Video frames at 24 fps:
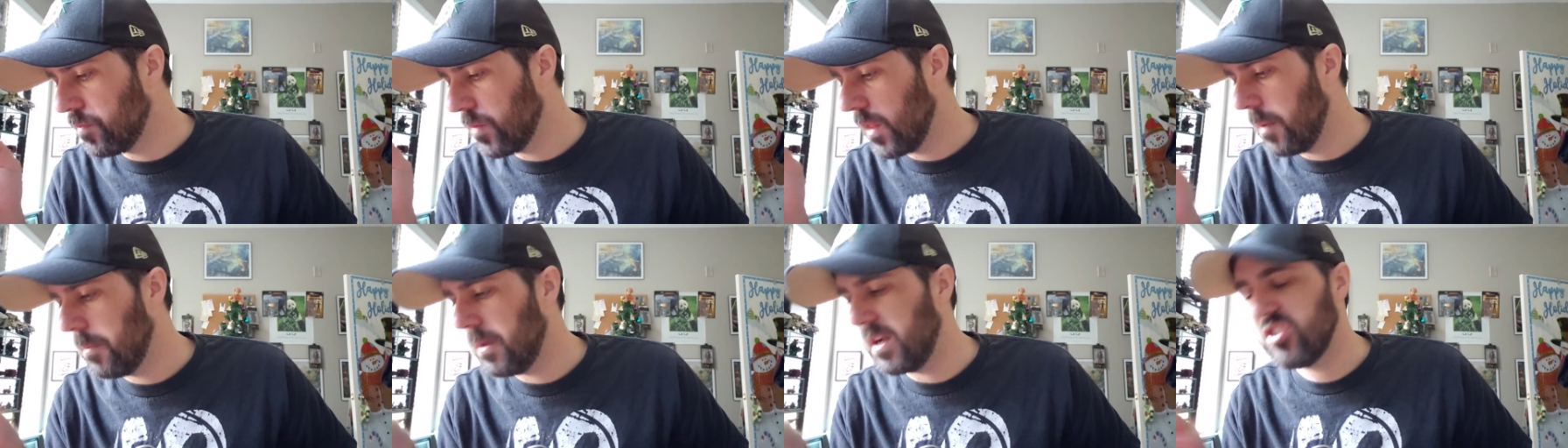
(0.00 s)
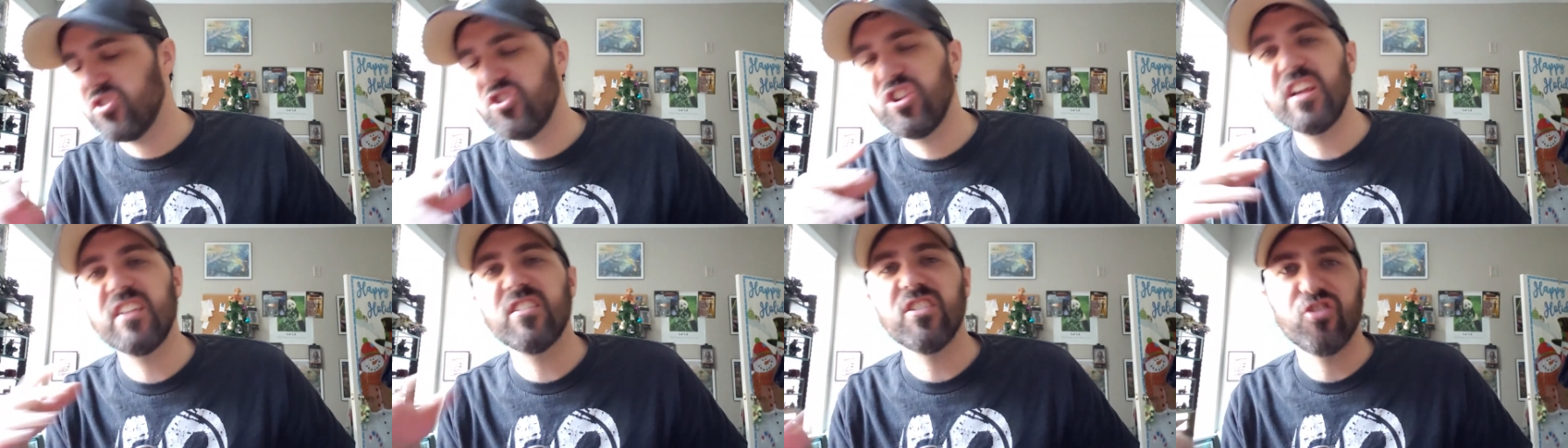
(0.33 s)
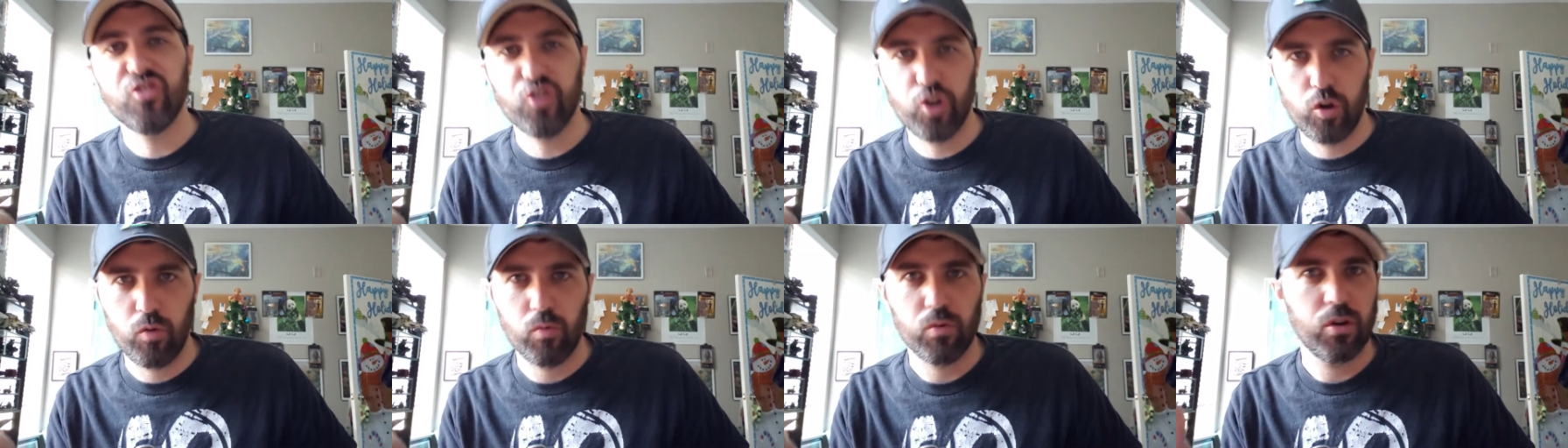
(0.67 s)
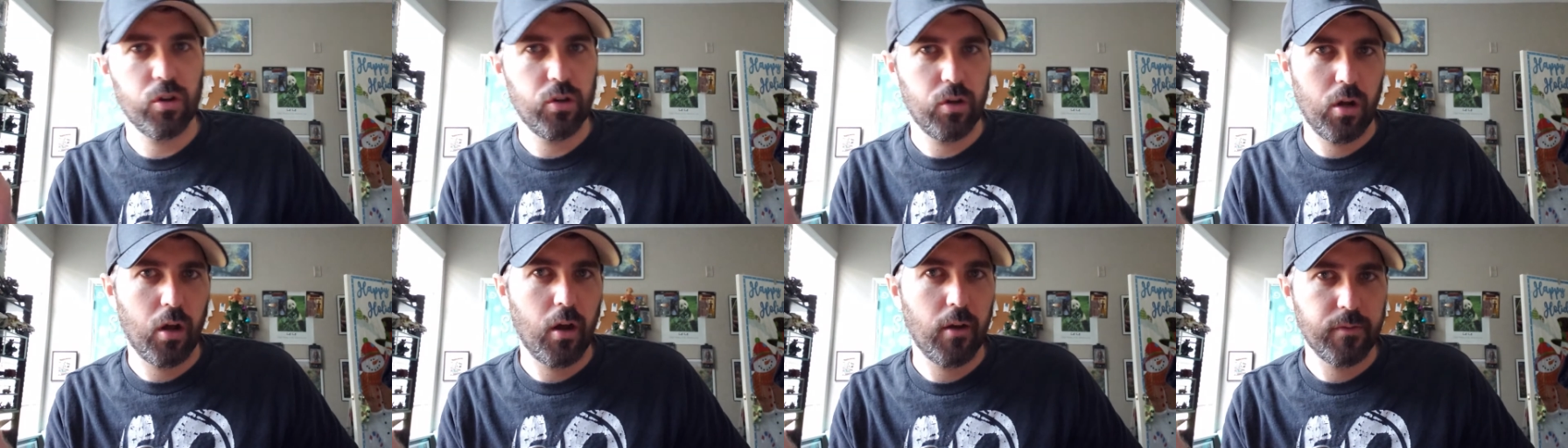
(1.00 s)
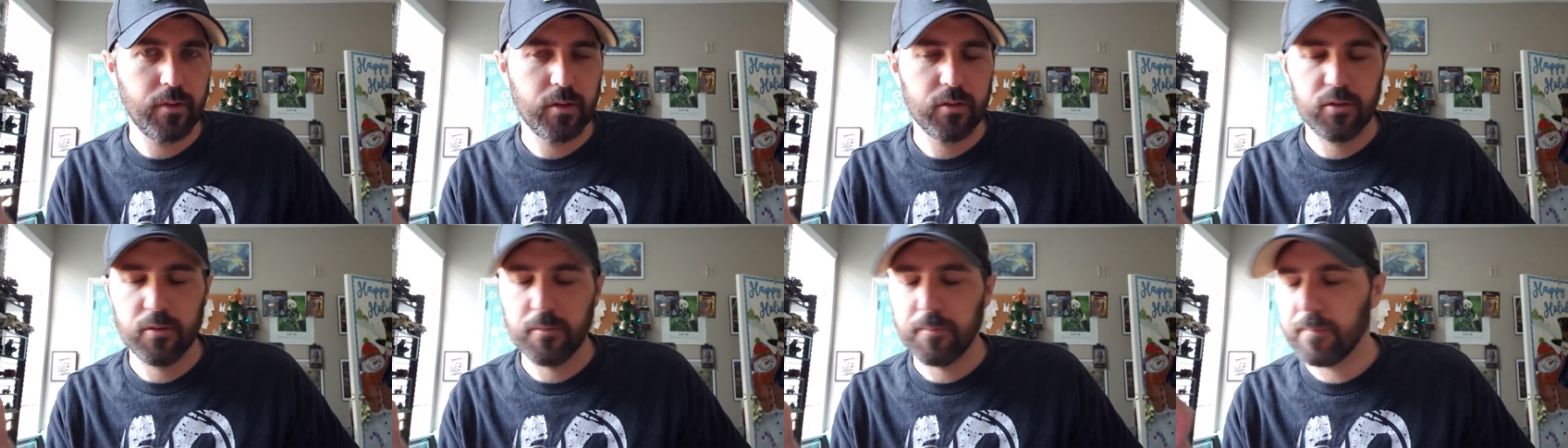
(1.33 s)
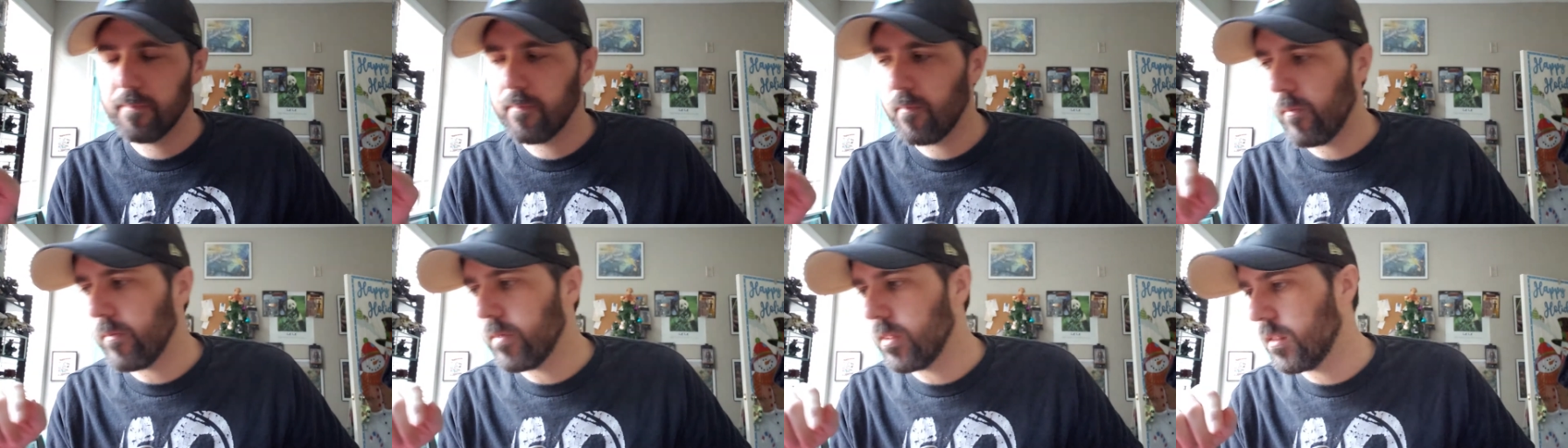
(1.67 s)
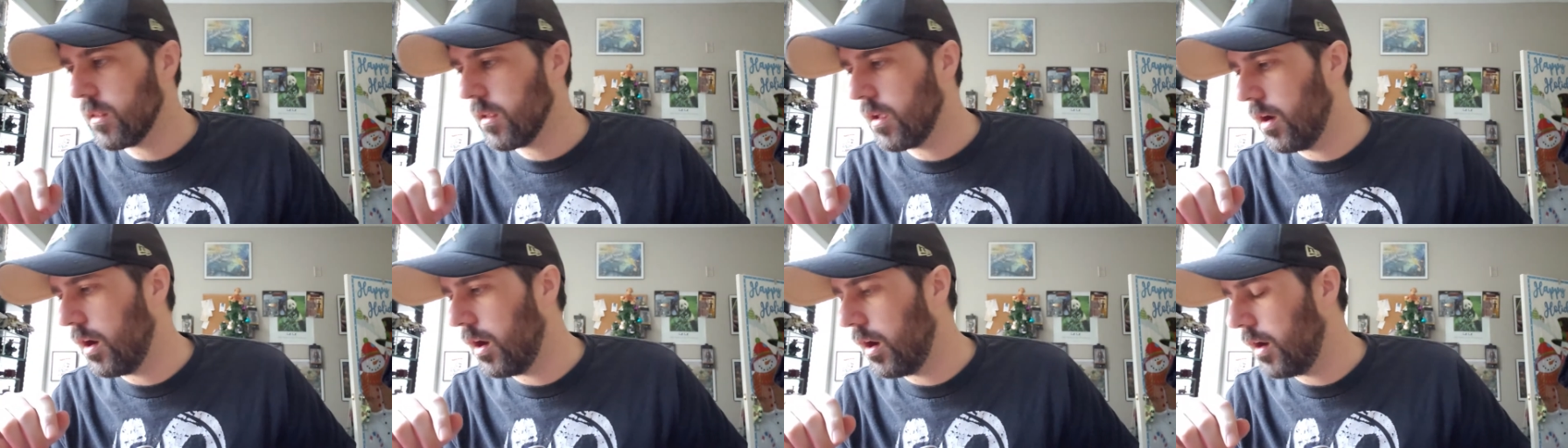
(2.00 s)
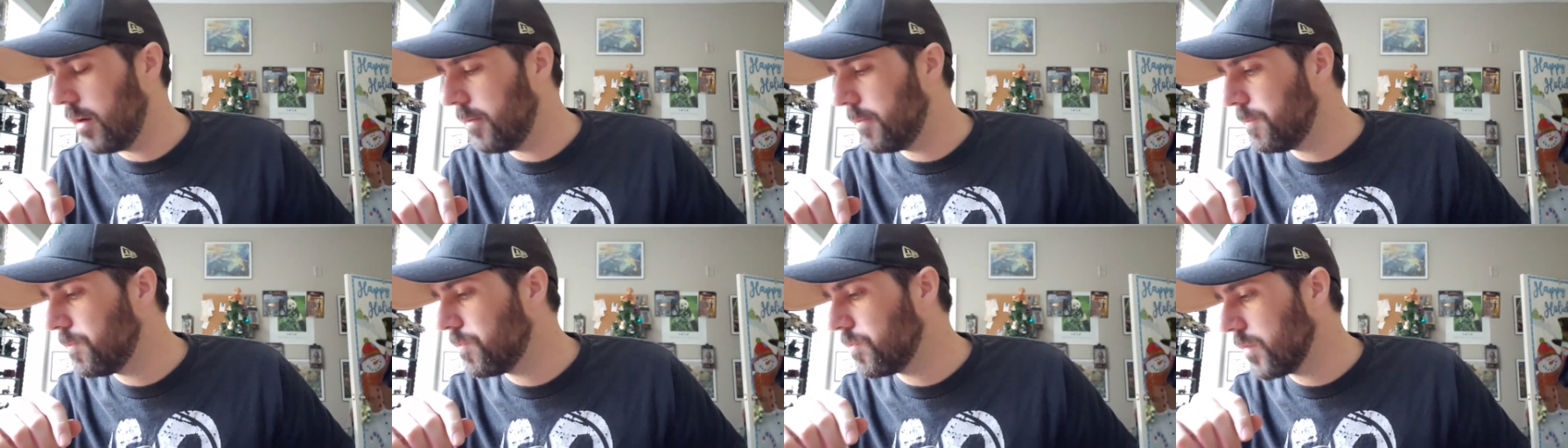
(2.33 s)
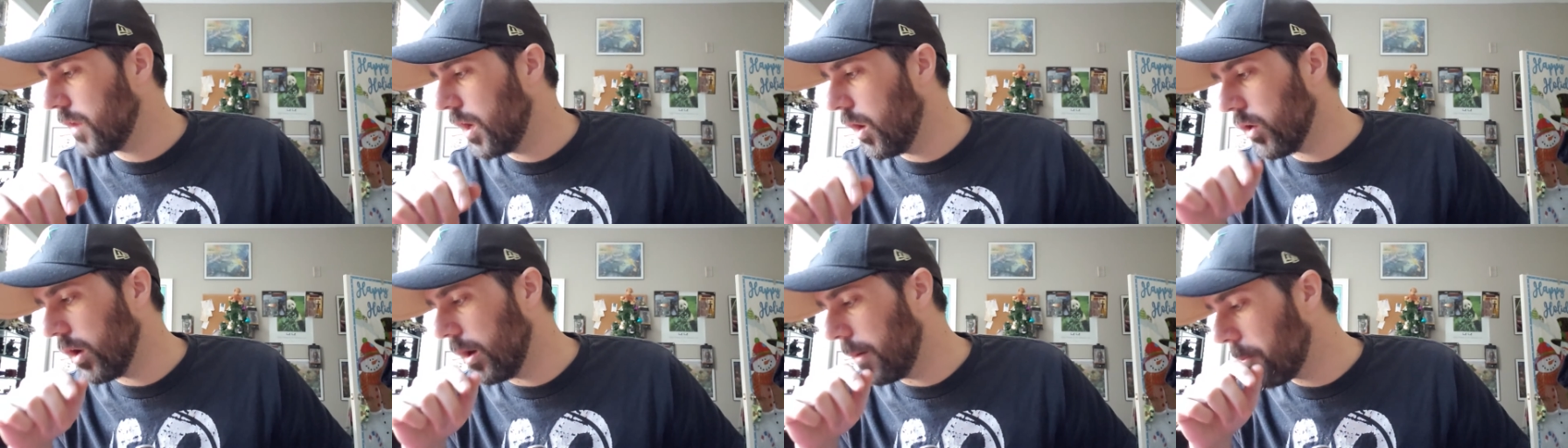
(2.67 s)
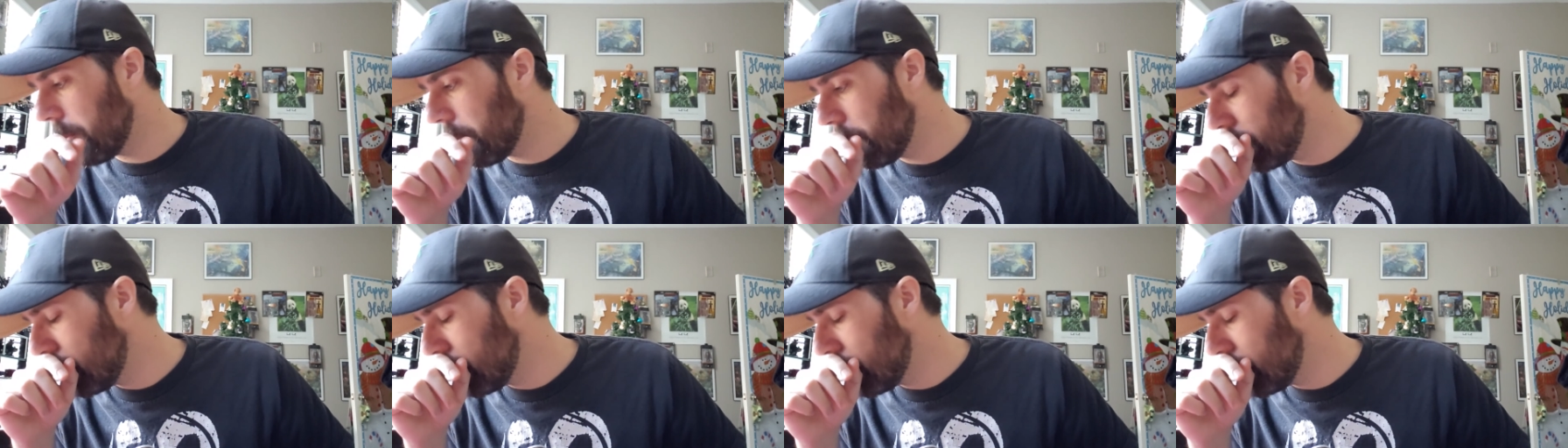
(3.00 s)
But cheese in general, good, obviously. Okay.